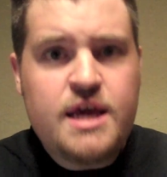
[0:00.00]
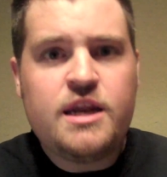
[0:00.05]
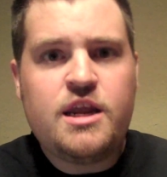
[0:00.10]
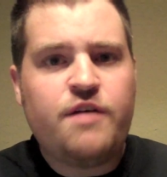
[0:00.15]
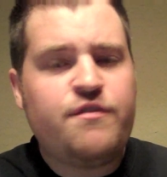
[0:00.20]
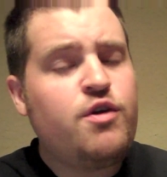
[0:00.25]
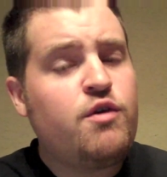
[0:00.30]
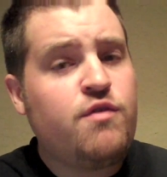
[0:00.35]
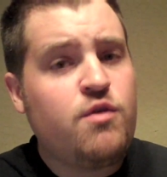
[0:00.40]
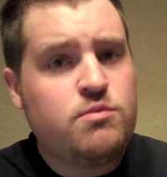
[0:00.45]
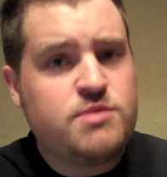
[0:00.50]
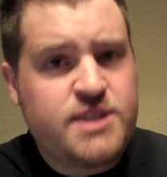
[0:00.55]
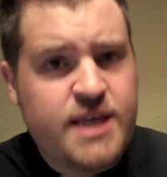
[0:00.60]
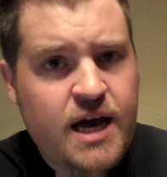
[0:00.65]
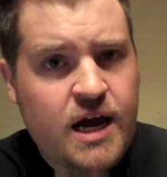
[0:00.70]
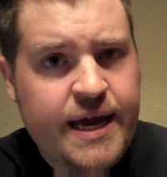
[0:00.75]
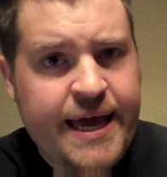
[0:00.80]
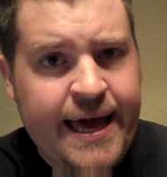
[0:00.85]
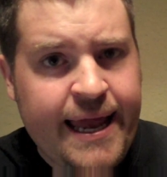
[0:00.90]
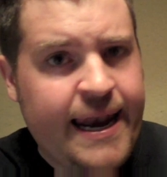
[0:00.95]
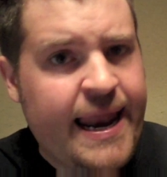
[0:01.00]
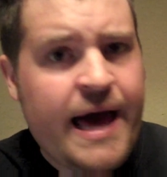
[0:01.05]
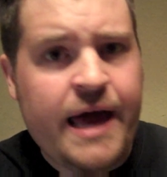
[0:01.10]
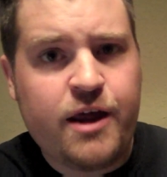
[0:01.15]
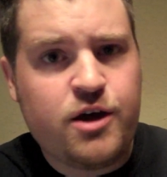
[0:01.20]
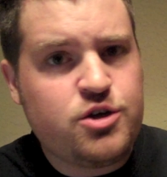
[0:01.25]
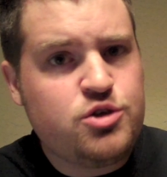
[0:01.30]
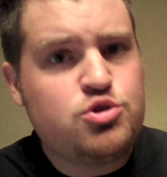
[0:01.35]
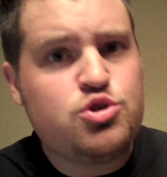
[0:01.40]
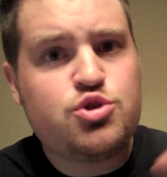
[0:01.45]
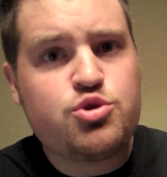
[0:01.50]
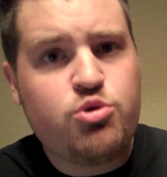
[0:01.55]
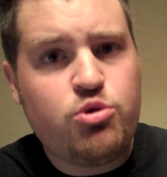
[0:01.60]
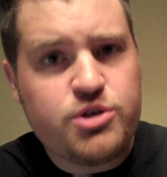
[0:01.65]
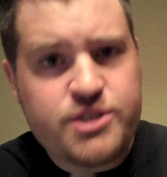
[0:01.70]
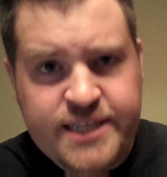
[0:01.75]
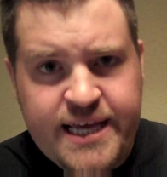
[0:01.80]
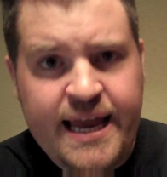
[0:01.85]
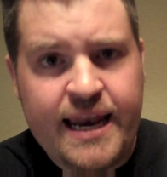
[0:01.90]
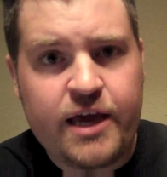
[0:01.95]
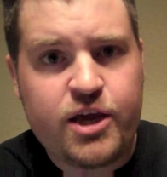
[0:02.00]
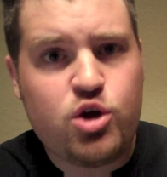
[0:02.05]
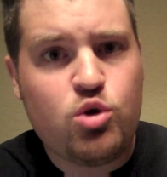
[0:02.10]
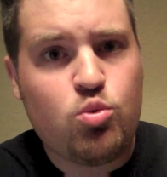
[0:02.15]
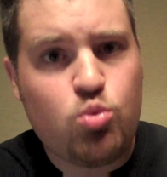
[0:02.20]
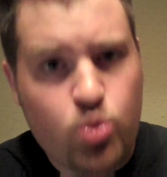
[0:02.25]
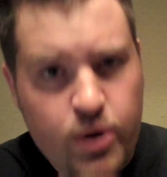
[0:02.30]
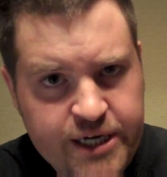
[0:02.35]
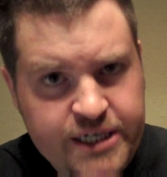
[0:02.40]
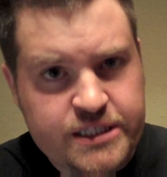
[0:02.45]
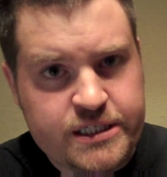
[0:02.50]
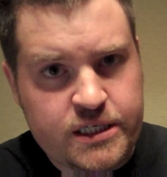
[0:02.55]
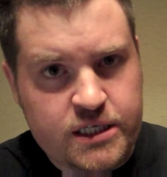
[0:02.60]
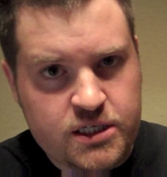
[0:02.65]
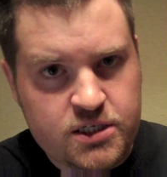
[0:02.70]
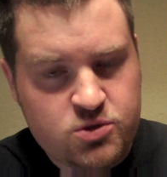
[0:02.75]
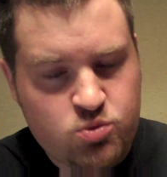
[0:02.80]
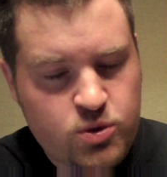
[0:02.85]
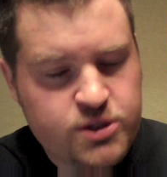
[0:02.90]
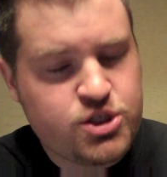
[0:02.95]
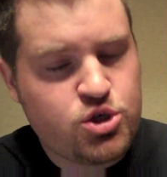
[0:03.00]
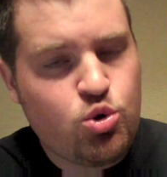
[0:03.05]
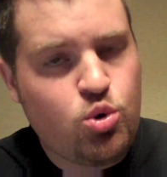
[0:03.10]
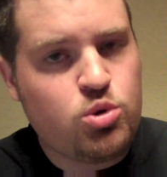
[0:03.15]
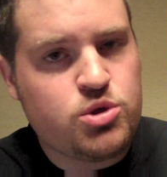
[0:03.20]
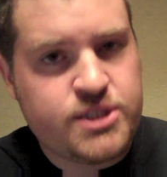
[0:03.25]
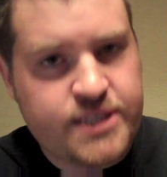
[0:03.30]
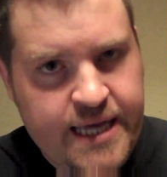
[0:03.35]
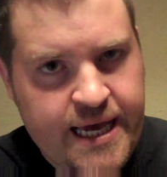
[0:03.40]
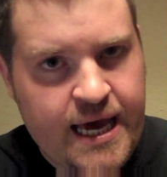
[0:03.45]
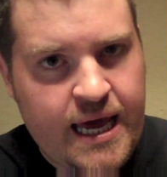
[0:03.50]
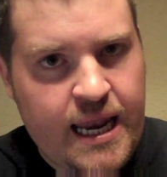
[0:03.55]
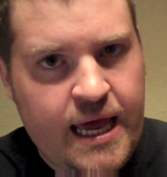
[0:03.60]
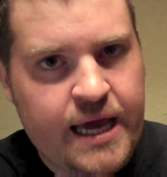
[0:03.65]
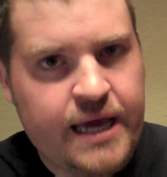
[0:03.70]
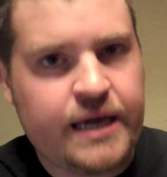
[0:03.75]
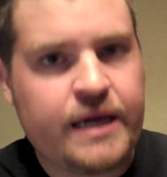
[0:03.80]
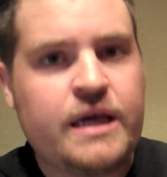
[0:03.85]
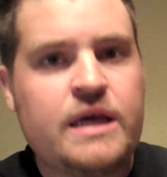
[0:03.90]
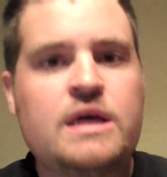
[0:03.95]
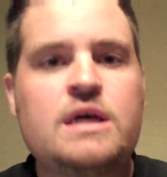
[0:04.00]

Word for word: Now, if you're from South Carolina, you're just going to sound like you're racist. What you're going to sound like.